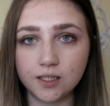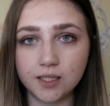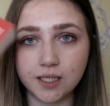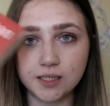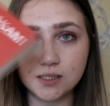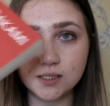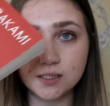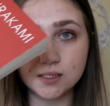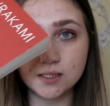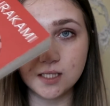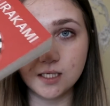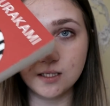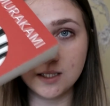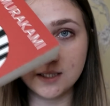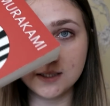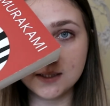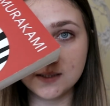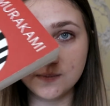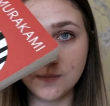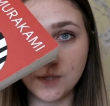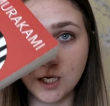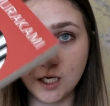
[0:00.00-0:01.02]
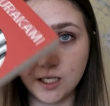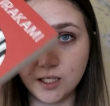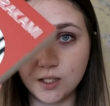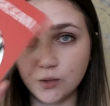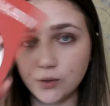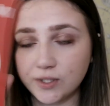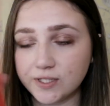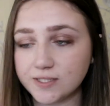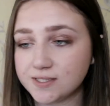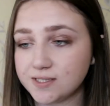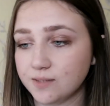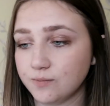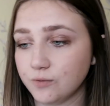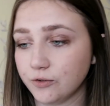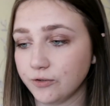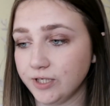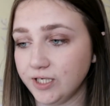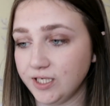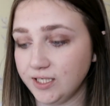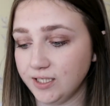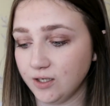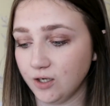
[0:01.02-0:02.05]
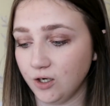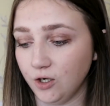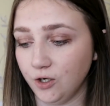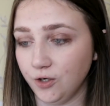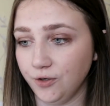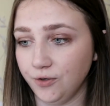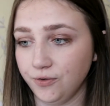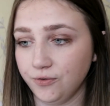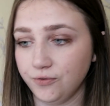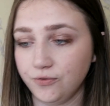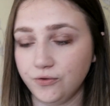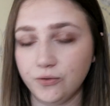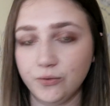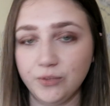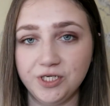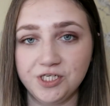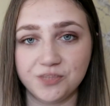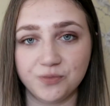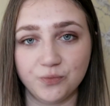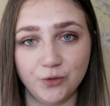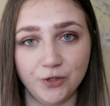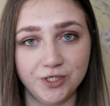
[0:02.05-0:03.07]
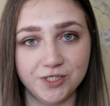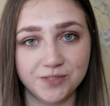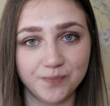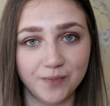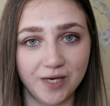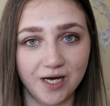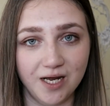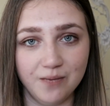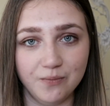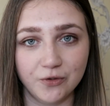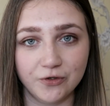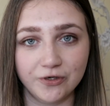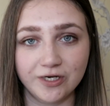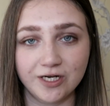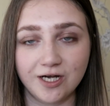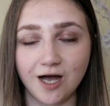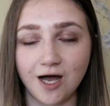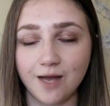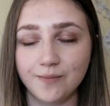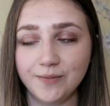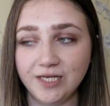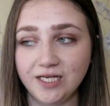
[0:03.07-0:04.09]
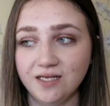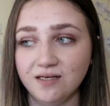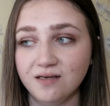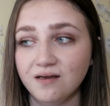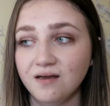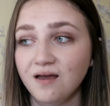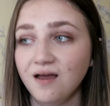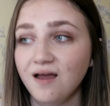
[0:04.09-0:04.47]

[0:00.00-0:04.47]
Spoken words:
yes, and that's my quick summary on Norwegian Wood by Murakami.